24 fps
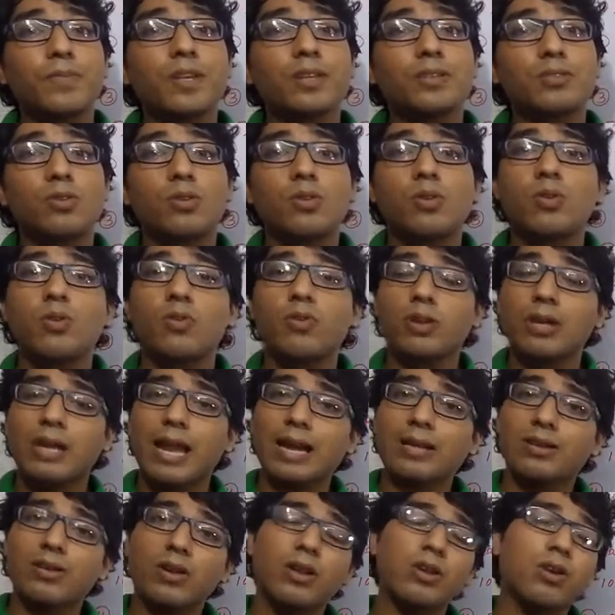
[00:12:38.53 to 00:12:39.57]
So
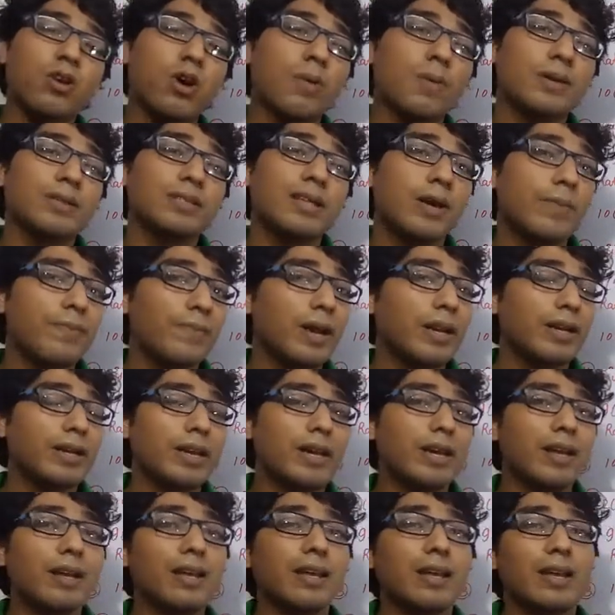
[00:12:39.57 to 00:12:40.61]
electronic commerce
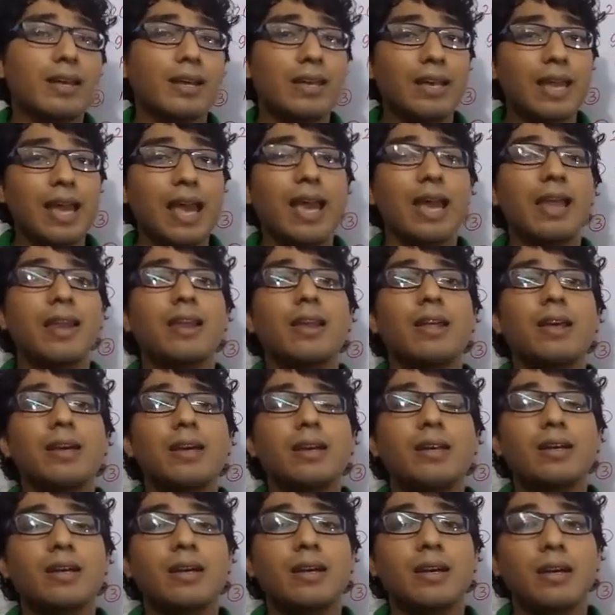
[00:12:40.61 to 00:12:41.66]
operator can
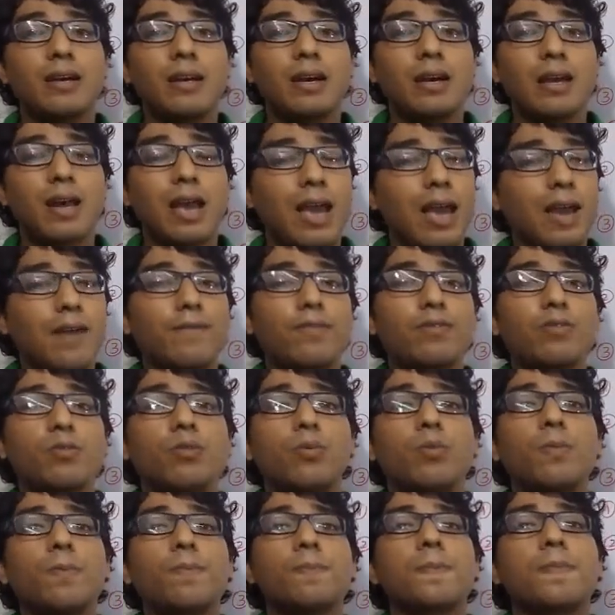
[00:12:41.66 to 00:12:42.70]
have
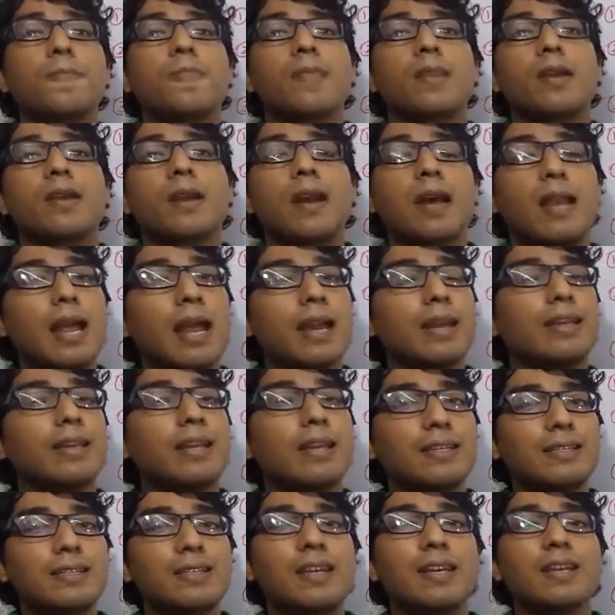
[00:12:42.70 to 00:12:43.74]
to collect
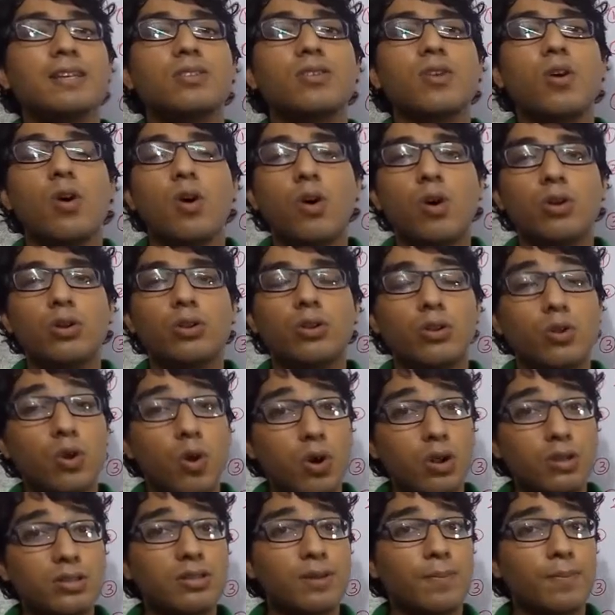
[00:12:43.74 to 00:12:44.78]
TCS on
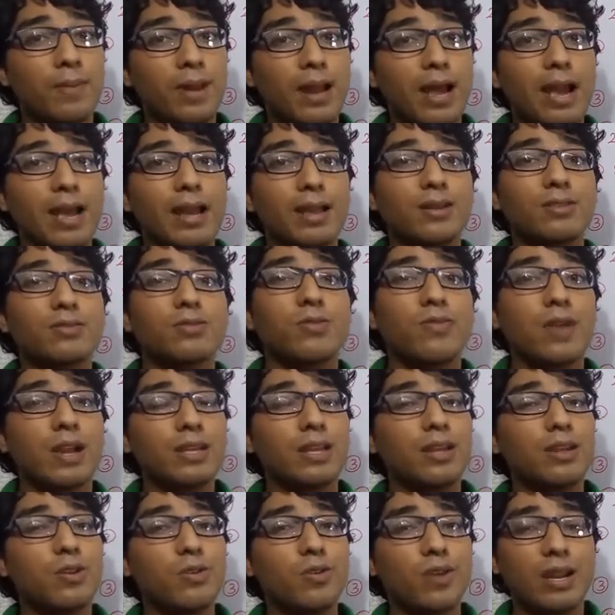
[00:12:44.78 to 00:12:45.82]
your supply. So
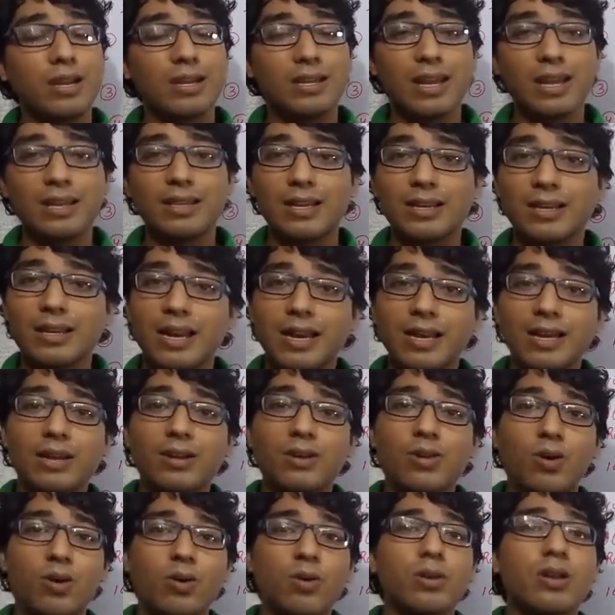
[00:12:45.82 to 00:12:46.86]
whether you can take the
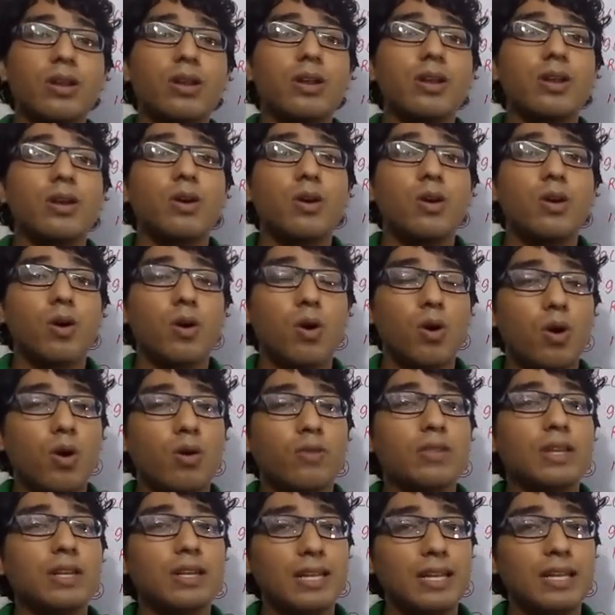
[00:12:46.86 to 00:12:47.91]
credit on
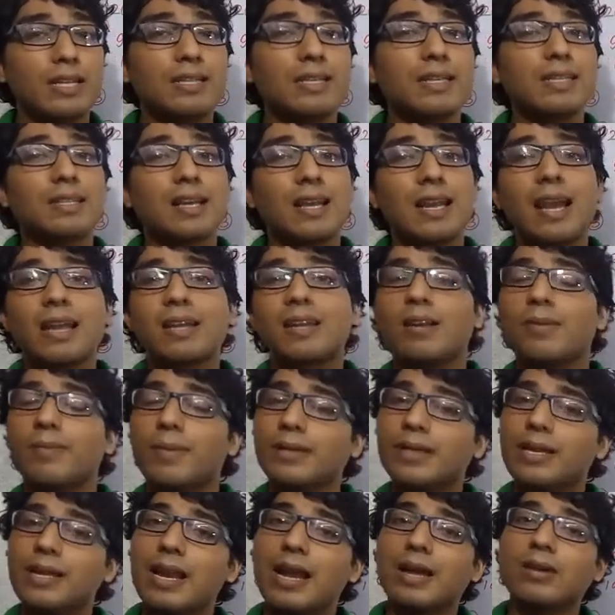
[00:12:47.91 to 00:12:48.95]
or the TCS collected
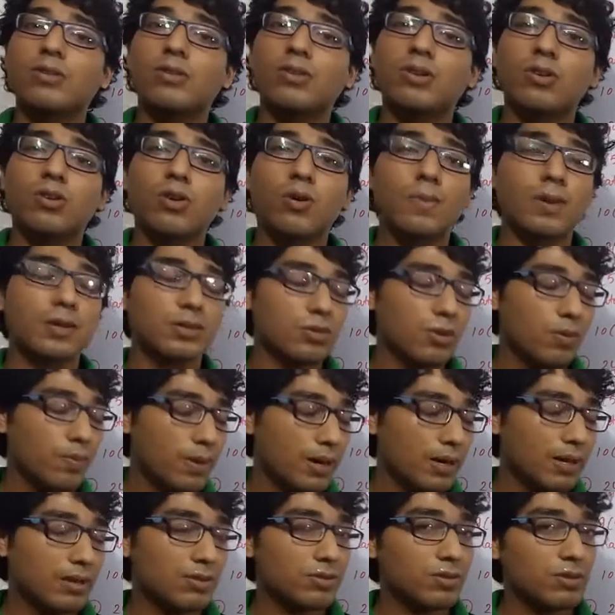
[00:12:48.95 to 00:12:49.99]
by the electronic commerce
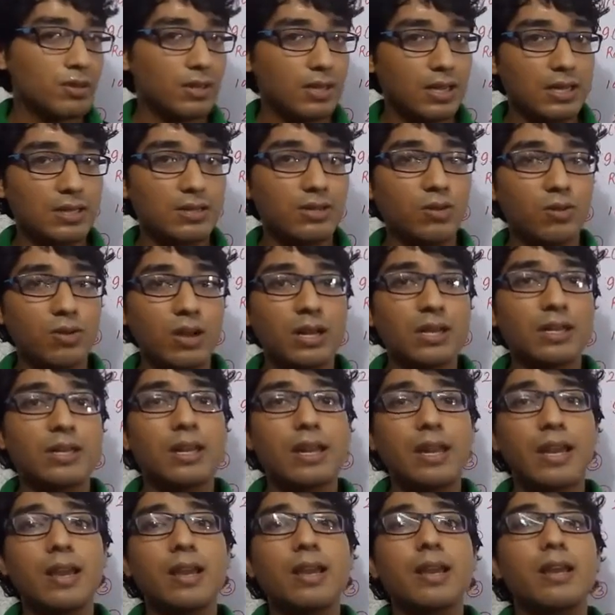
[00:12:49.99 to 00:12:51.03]
operator. So yes, you can
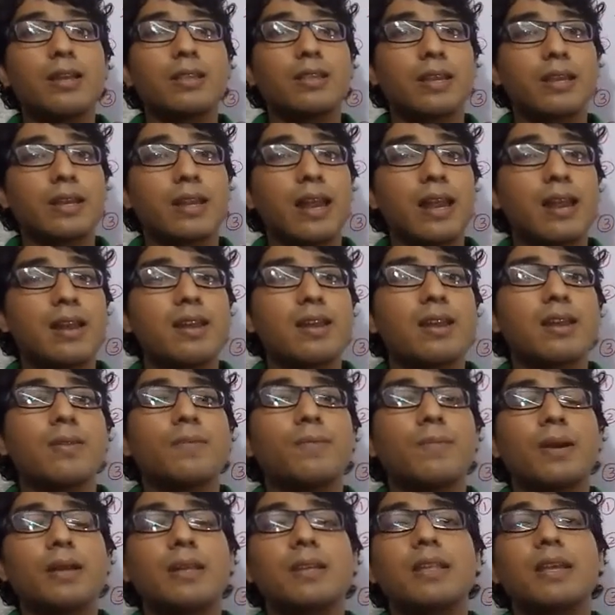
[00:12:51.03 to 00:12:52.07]
take the credit,
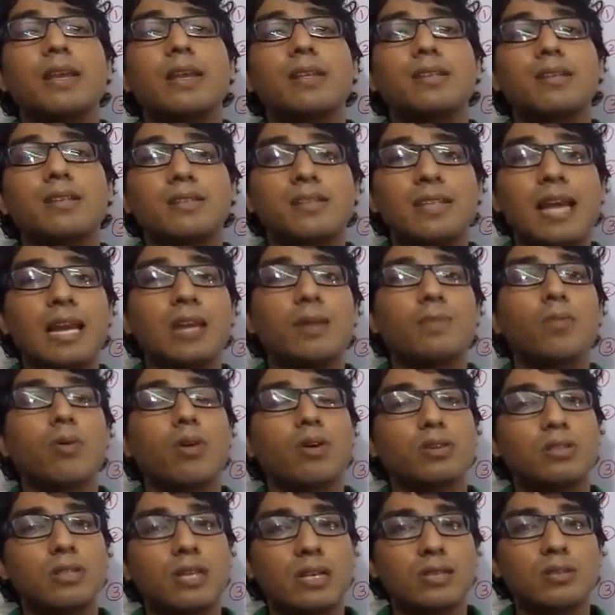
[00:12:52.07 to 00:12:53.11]
but there is a set
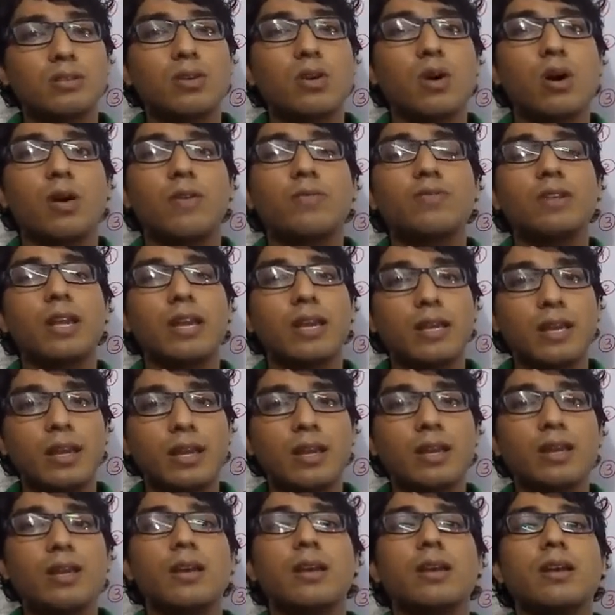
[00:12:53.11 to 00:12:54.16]
process of
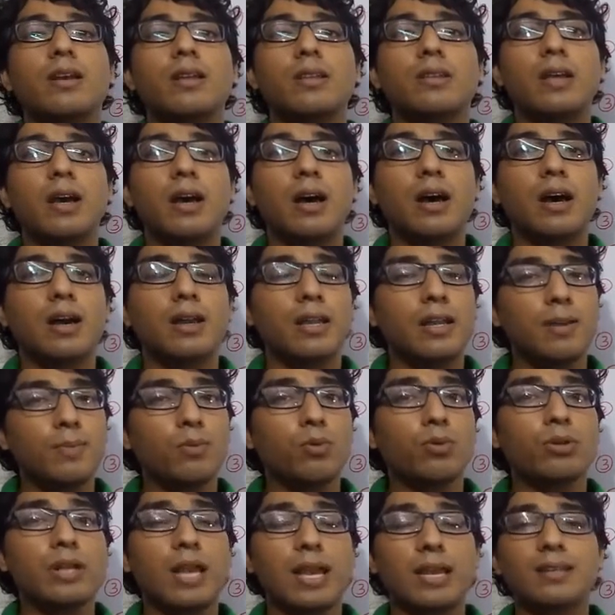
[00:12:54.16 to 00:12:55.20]
taking the
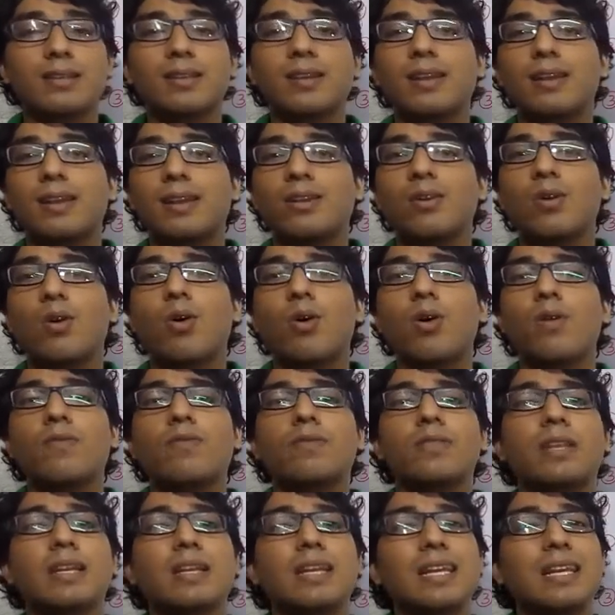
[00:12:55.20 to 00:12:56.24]
input tax credit of
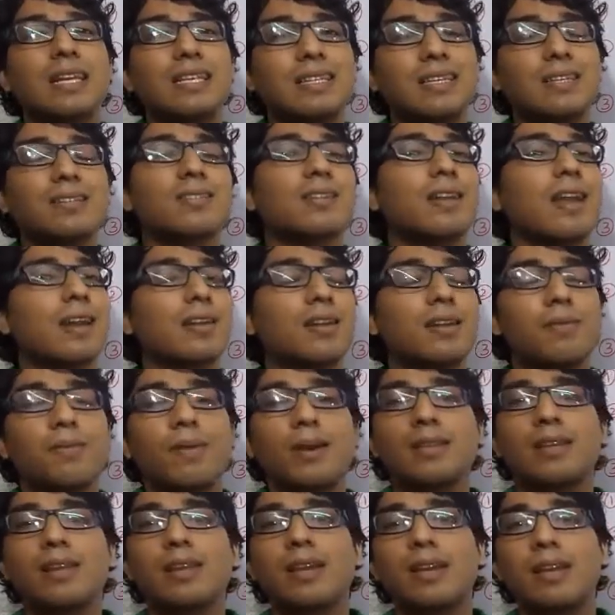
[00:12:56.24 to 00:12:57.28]
the TCS collected
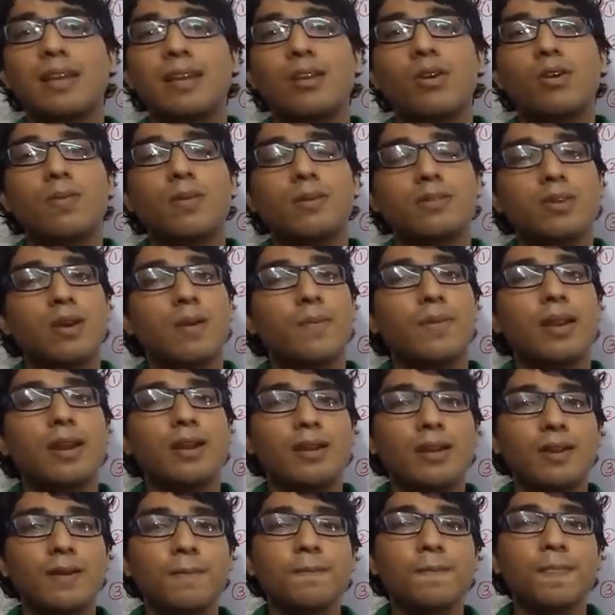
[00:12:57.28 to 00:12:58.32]
by the e-commerce
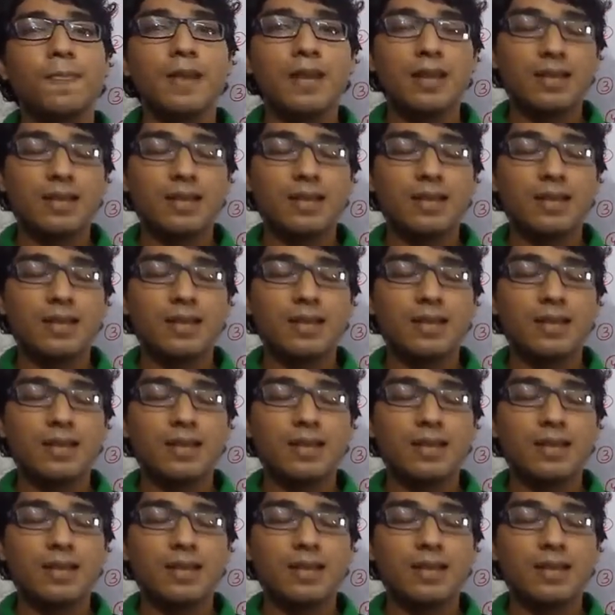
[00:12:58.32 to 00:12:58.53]
operator.